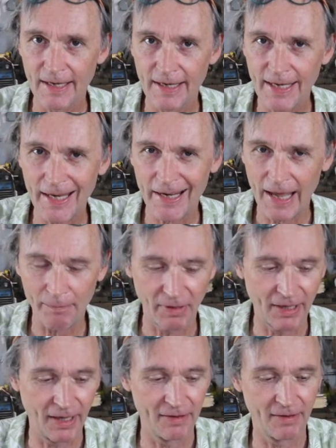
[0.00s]
get an
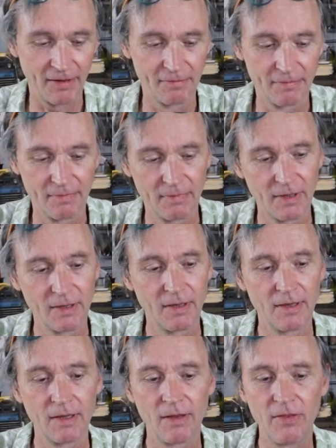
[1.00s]
applicator.
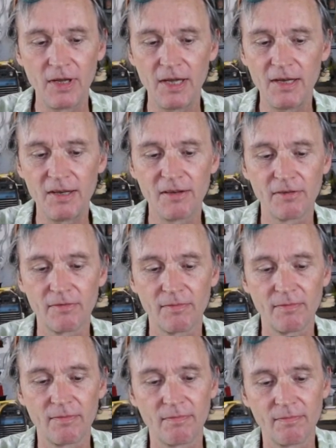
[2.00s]
these
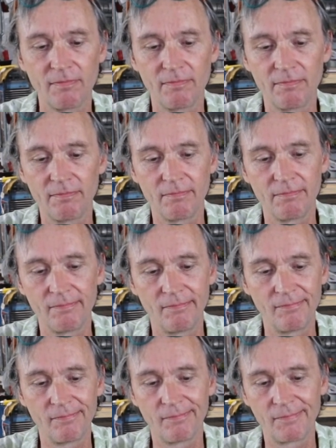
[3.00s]

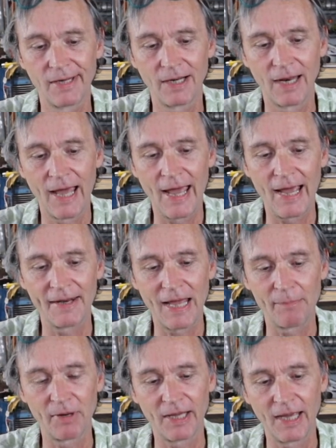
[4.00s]
little hand
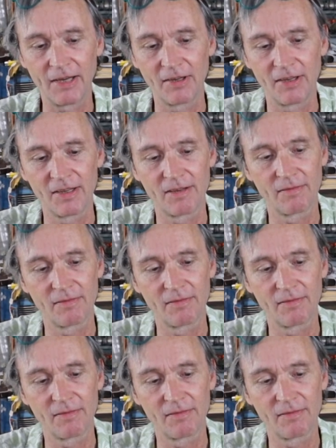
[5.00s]
applicators